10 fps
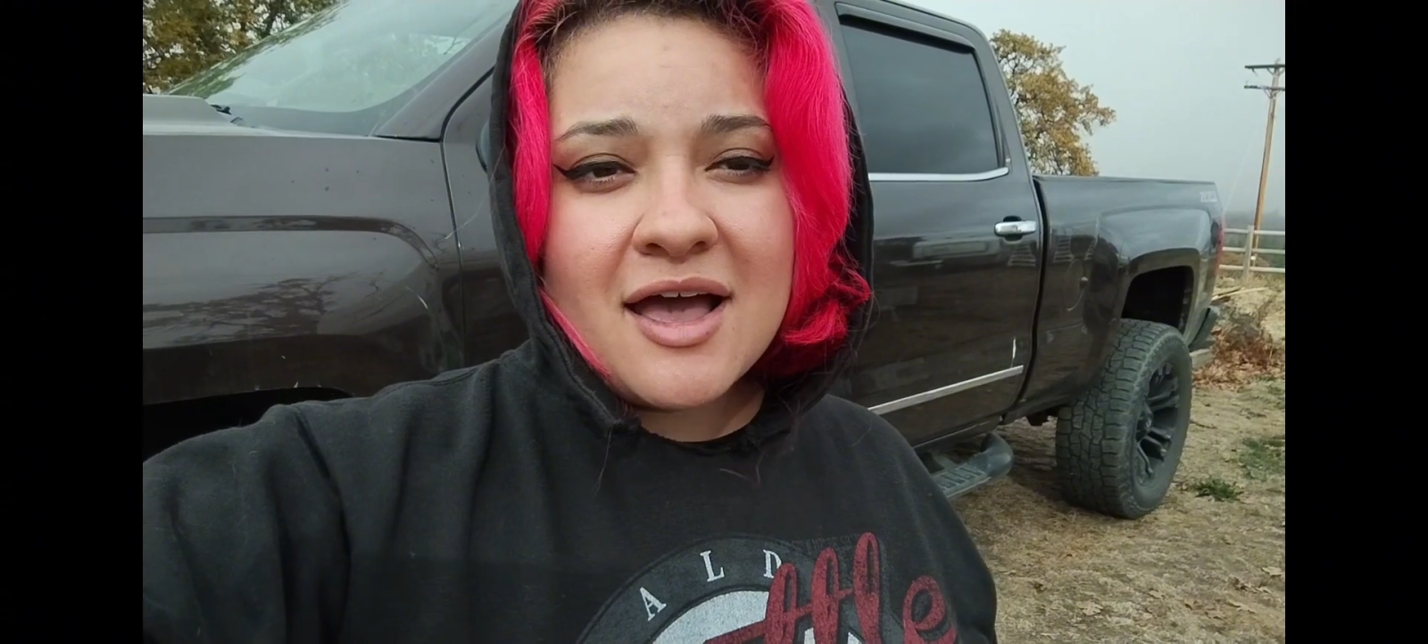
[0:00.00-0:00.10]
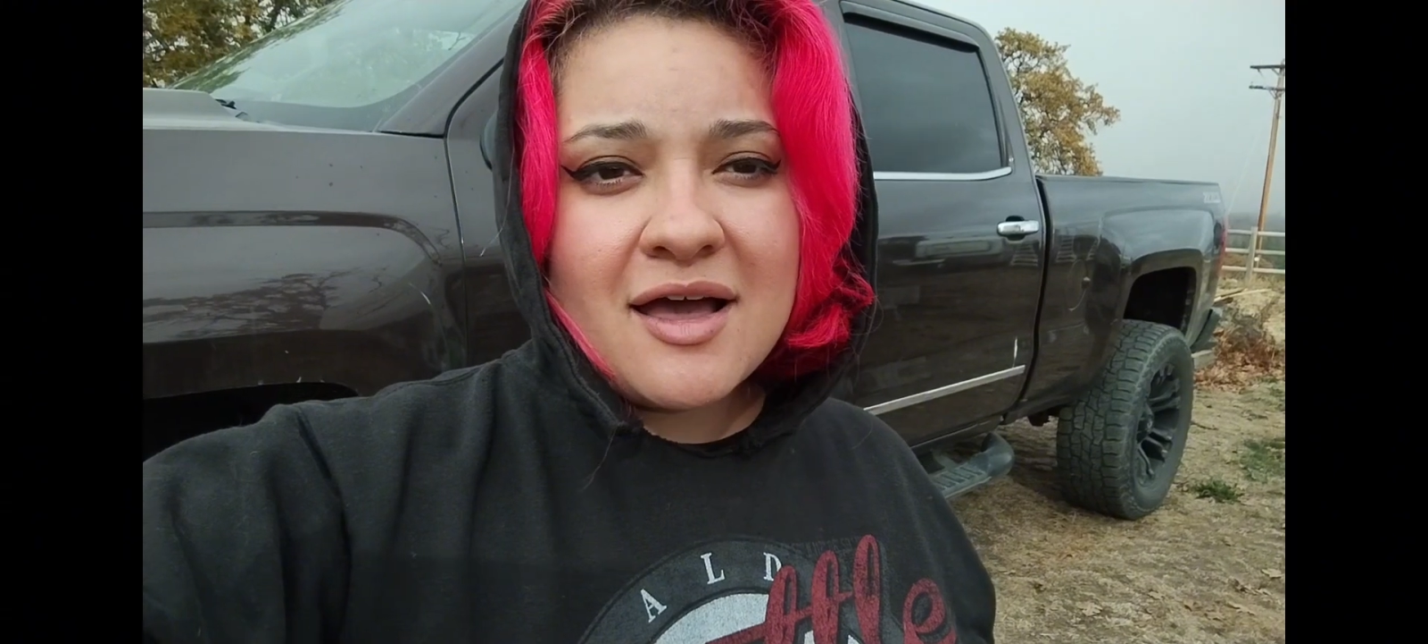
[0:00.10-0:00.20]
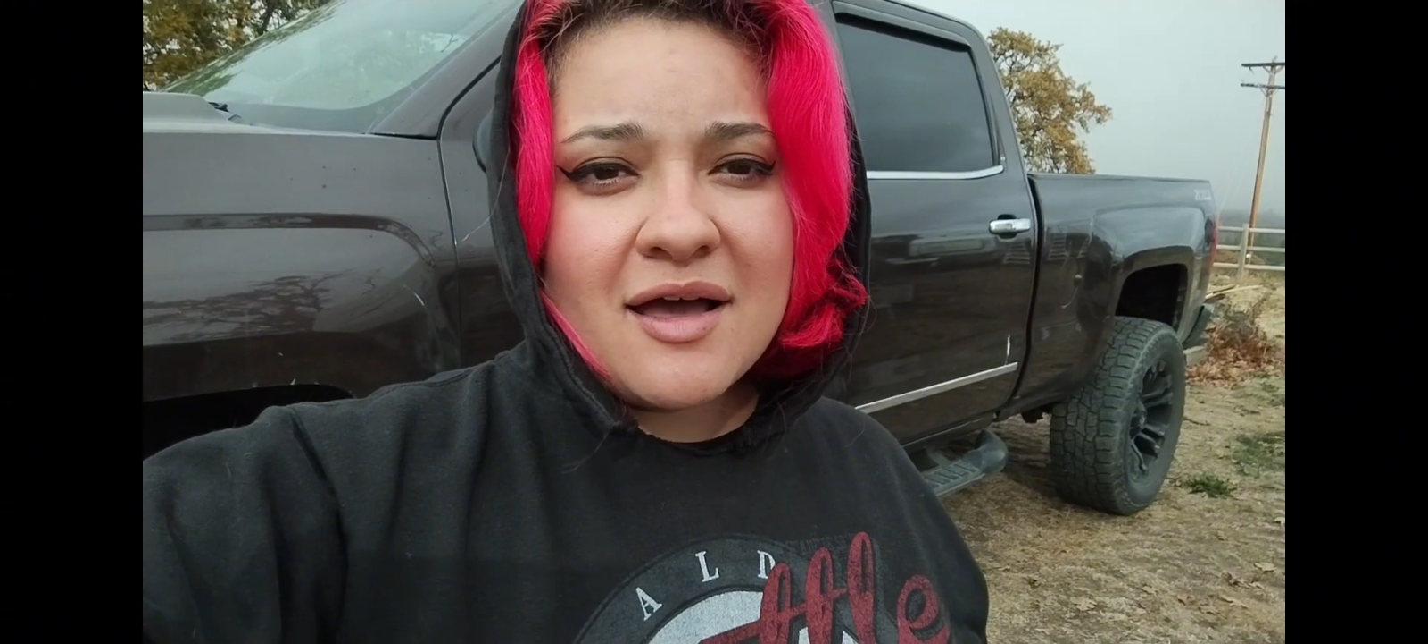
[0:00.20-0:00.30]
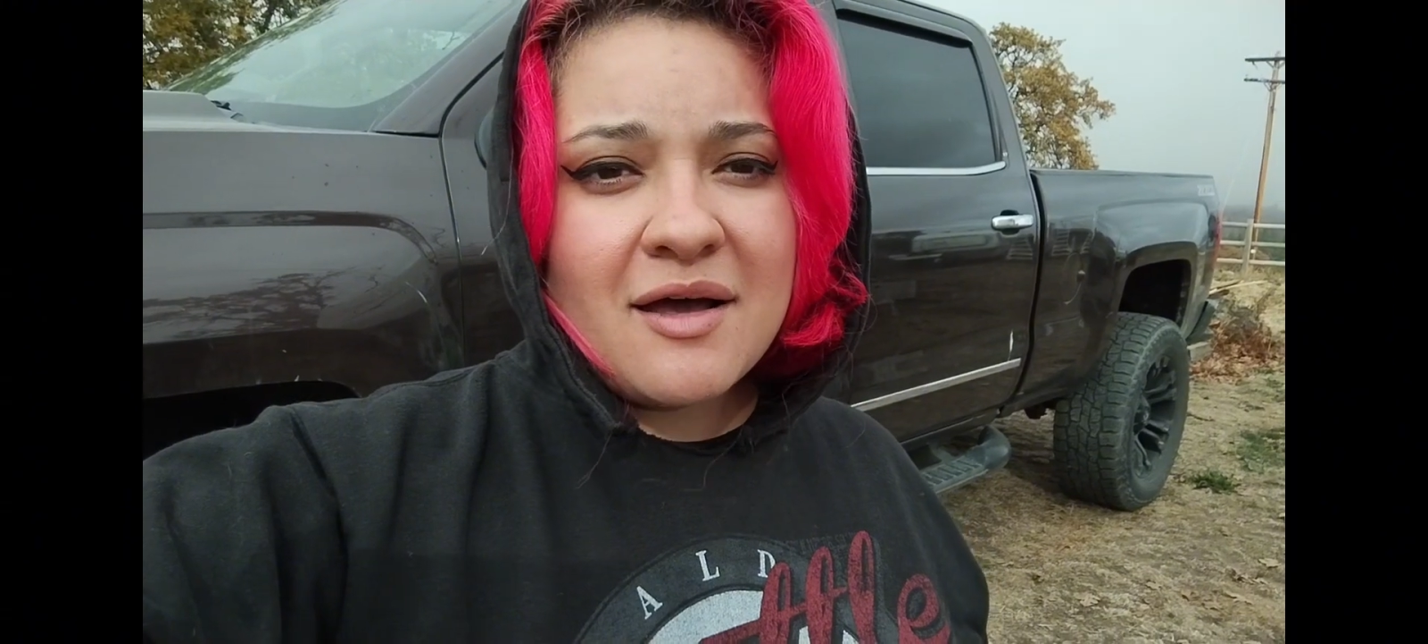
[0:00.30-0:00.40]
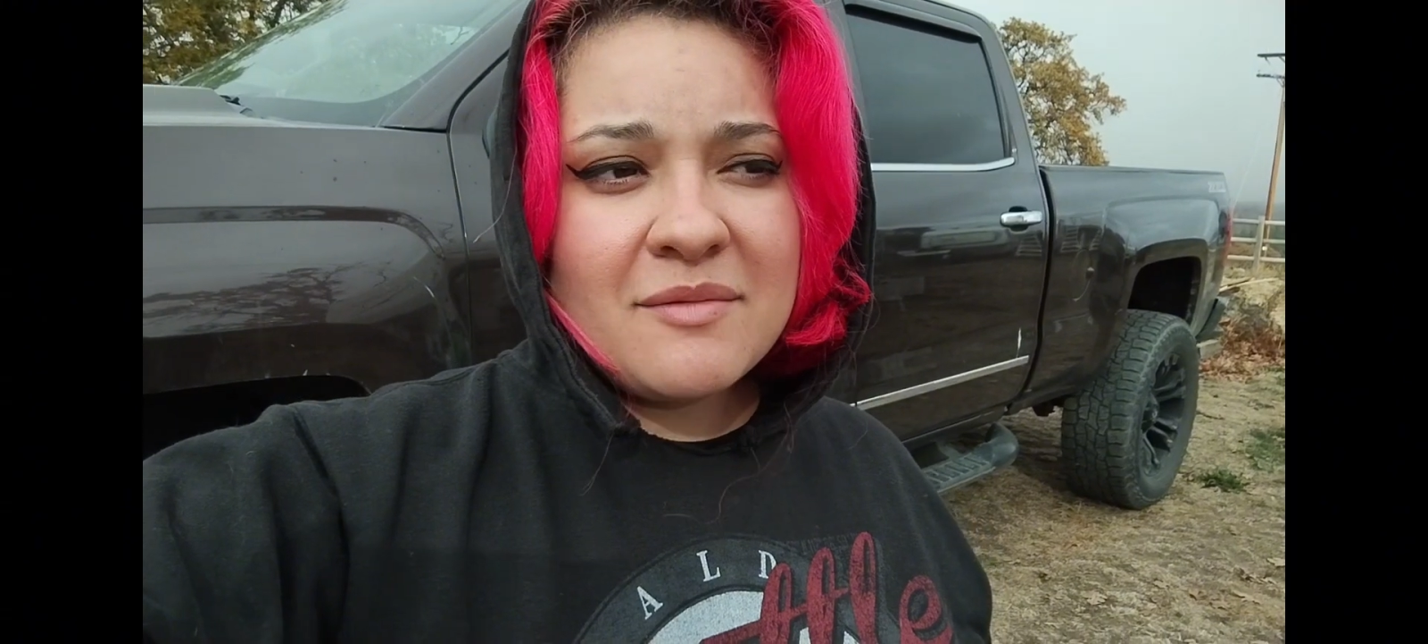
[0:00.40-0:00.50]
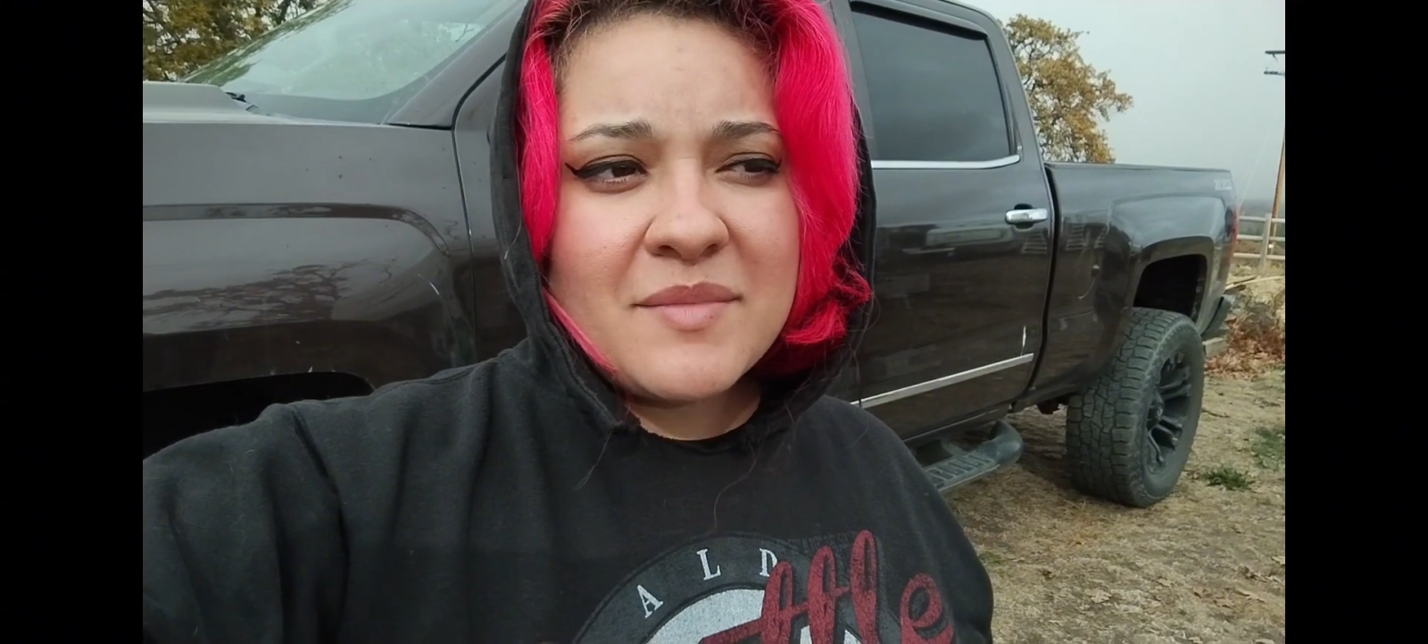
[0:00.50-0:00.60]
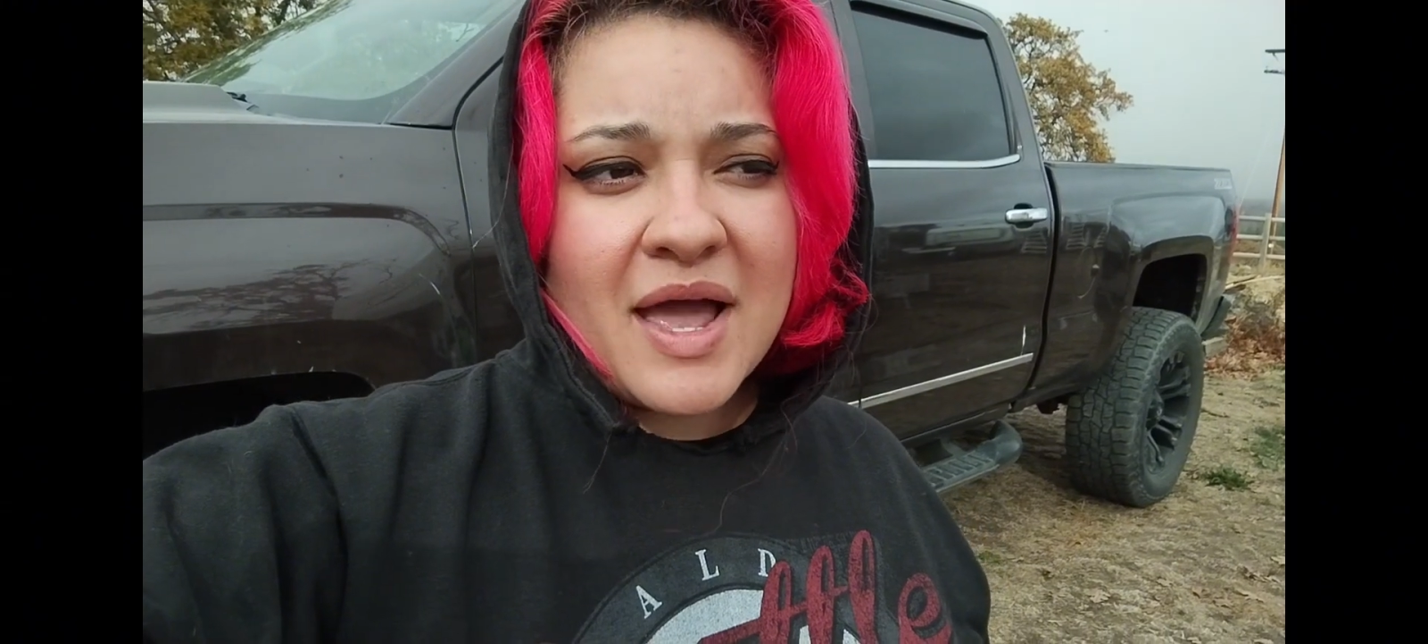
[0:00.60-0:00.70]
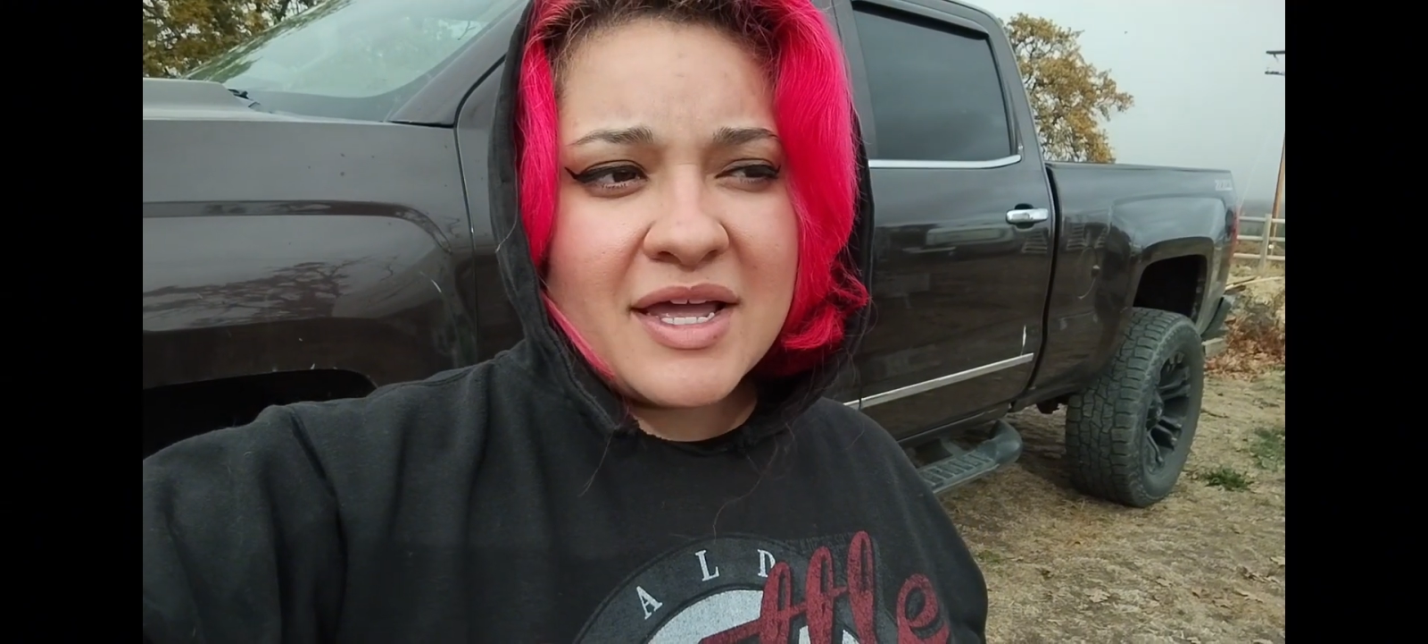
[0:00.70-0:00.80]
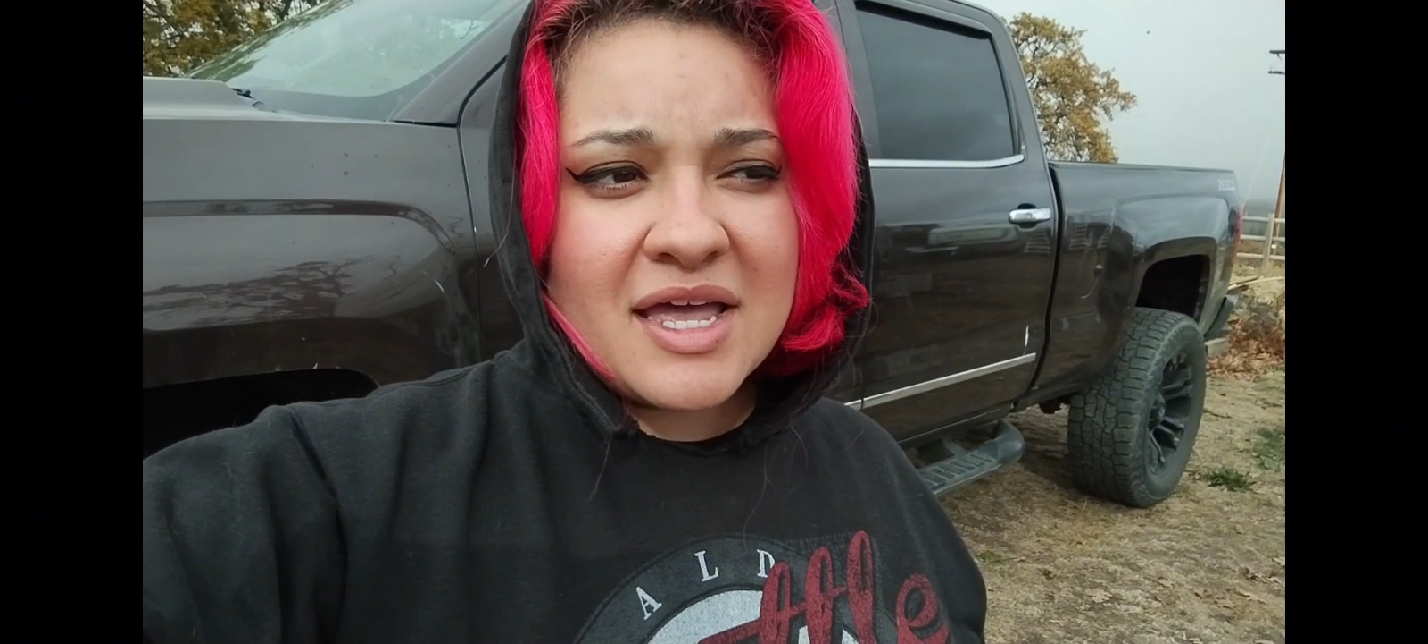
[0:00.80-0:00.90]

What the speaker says: I